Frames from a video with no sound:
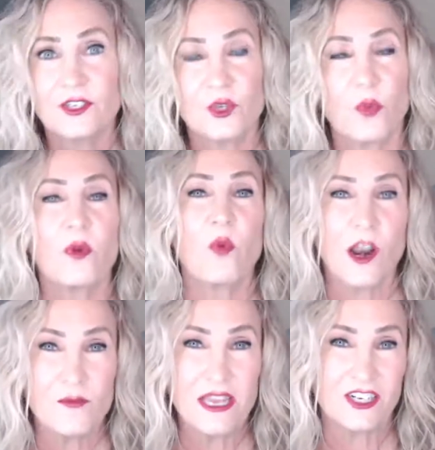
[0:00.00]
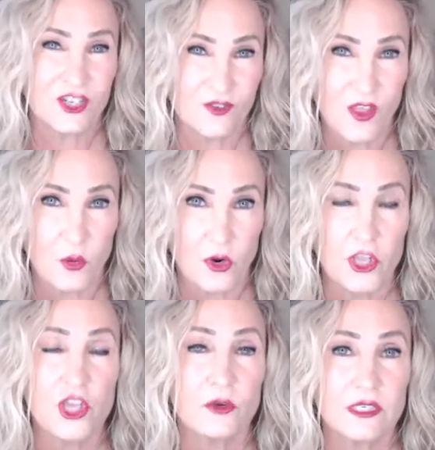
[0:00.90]
So we want to make sure that we're
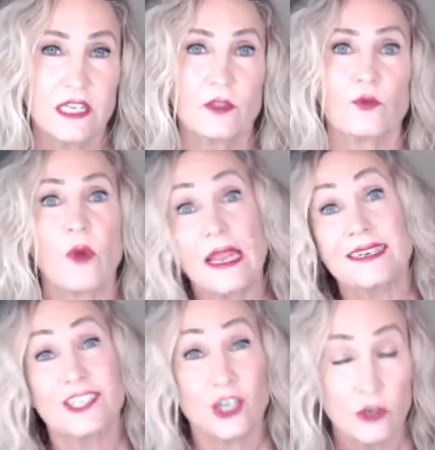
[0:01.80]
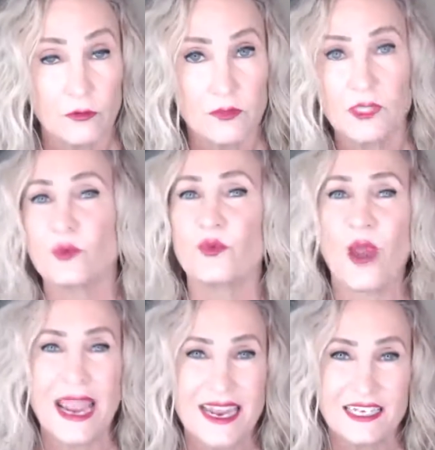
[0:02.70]
using the right terms, the
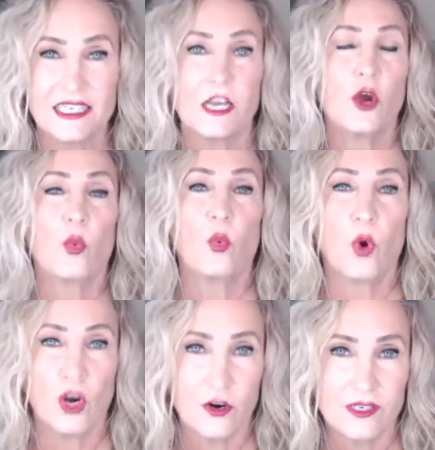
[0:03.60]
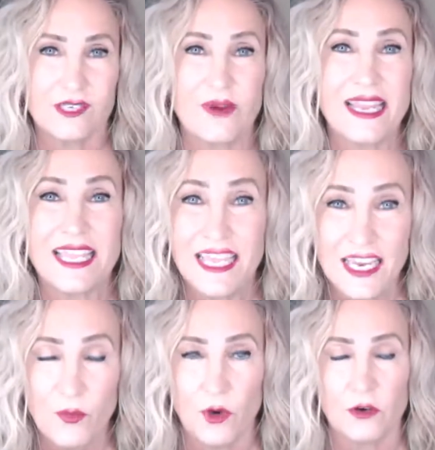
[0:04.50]
right words, the right
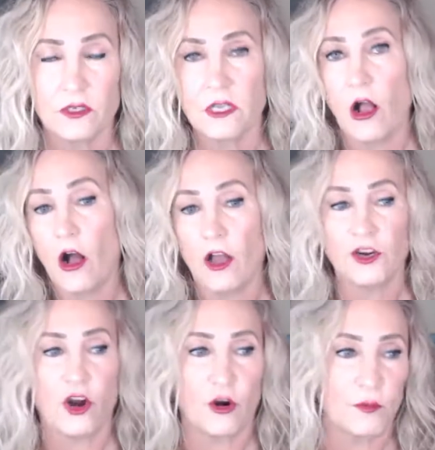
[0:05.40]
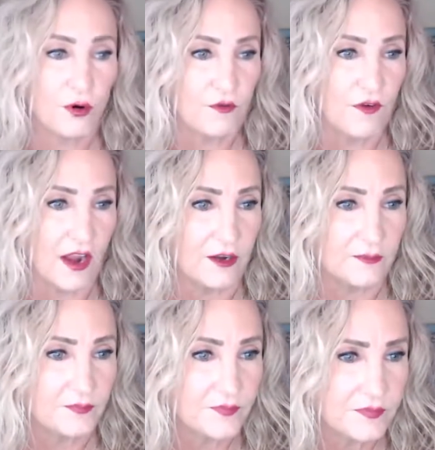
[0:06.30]
keywords on our profile.
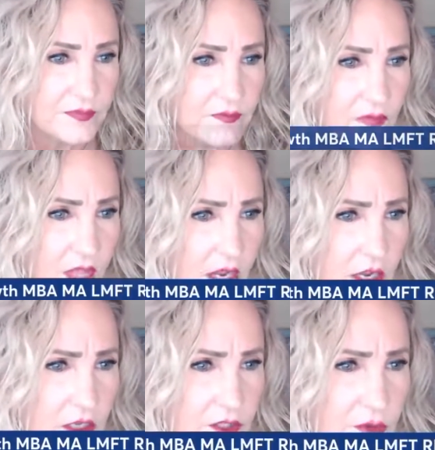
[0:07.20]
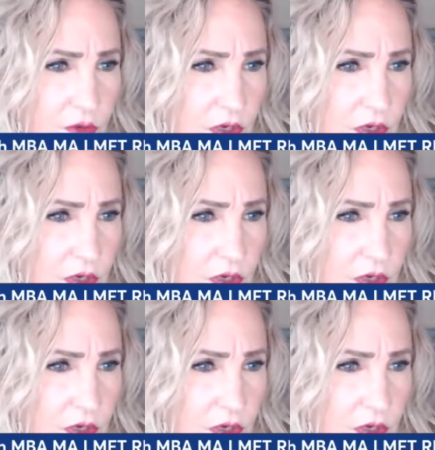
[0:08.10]
So